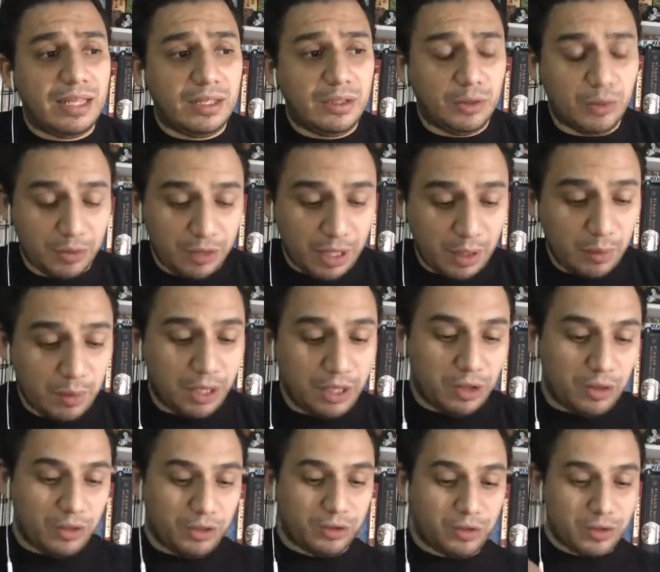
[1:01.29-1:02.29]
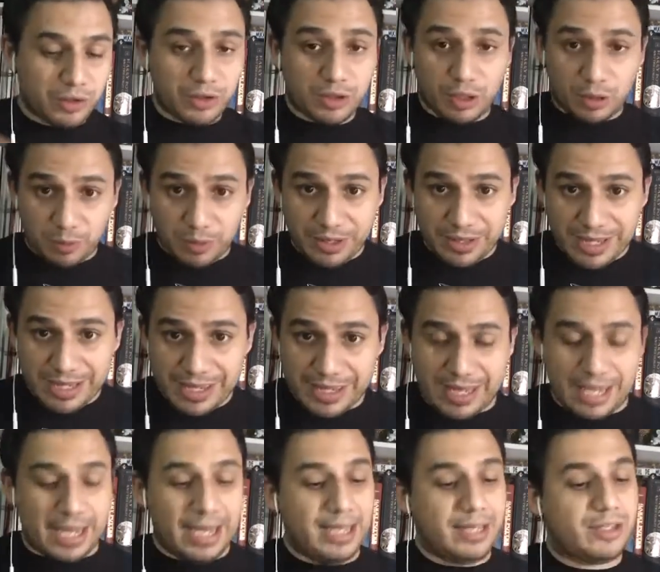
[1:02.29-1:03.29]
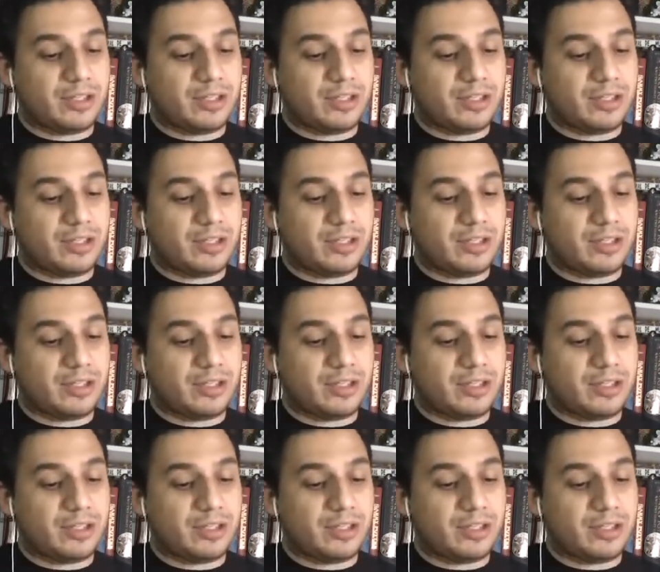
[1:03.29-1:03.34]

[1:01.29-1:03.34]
today we are going to start with the date.